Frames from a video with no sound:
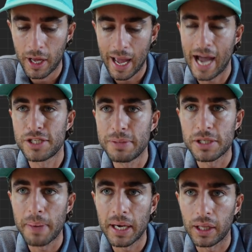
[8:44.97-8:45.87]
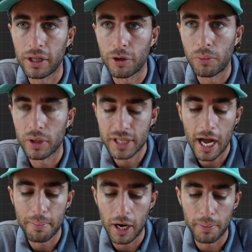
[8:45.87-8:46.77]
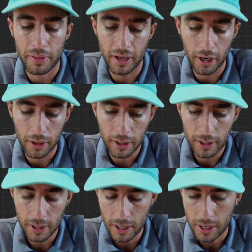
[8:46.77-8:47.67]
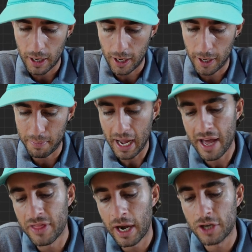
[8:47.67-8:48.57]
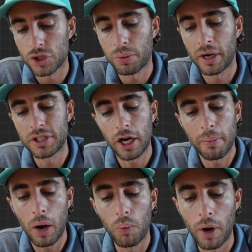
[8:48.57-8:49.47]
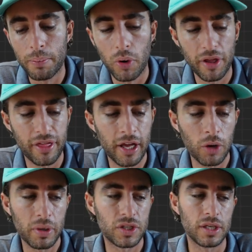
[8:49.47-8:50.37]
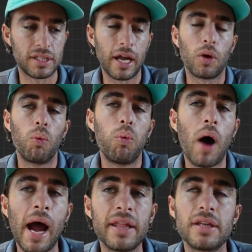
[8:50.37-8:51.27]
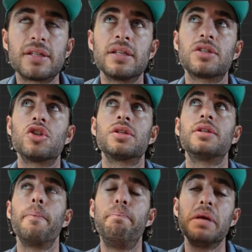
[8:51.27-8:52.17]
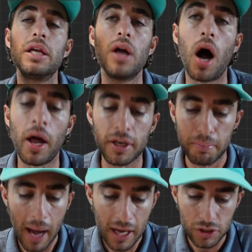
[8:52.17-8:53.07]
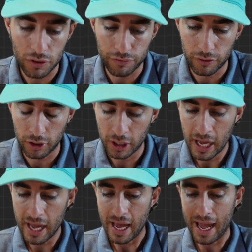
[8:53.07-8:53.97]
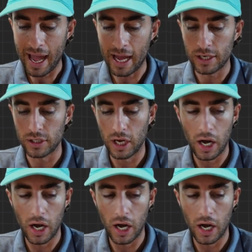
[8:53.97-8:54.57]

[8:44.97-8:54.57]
has me spending a little more time up there. And then I just want to talk about one more thing, which is like why this is just beyond masterful. And